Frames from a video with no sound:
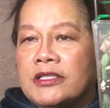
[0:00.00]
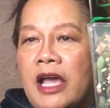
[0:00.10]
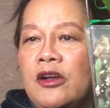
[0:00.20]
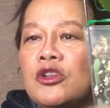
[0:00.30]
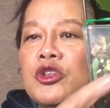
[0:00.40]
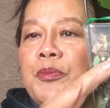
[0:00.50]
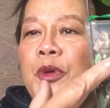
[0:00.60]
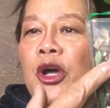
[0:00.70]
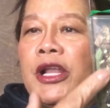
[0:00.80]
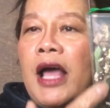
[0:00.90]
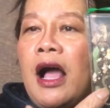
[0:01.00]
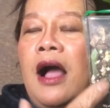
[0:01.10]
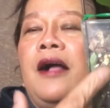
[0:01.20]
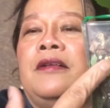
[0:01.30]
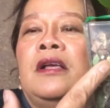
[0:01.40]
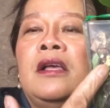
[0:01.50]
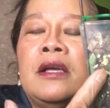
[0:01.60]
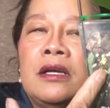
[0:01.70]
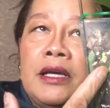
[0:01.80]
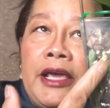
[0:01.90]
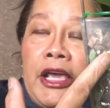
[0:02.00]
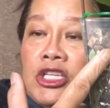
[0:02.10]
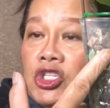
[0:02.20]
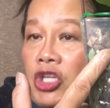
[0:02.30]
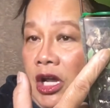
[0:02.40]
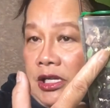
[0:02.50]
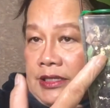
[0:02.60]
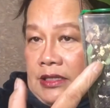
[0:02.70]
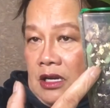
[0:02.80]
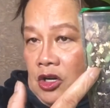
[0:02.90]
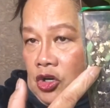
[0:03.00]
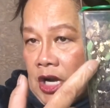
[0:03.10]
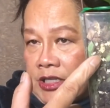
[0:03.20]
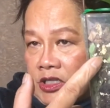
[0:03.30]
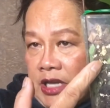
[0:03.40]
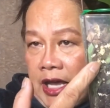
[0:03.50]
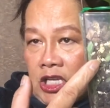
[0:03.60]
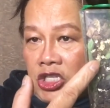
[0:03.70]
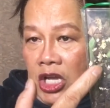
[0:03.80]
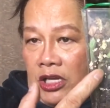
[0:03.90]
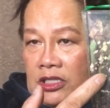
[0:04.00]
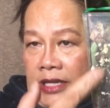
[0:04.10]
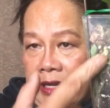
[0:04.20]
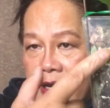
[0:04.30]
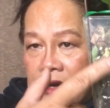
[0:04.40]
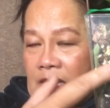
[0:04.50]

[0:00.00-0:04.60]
I also put uh, eggshells, crushed eggshells in there.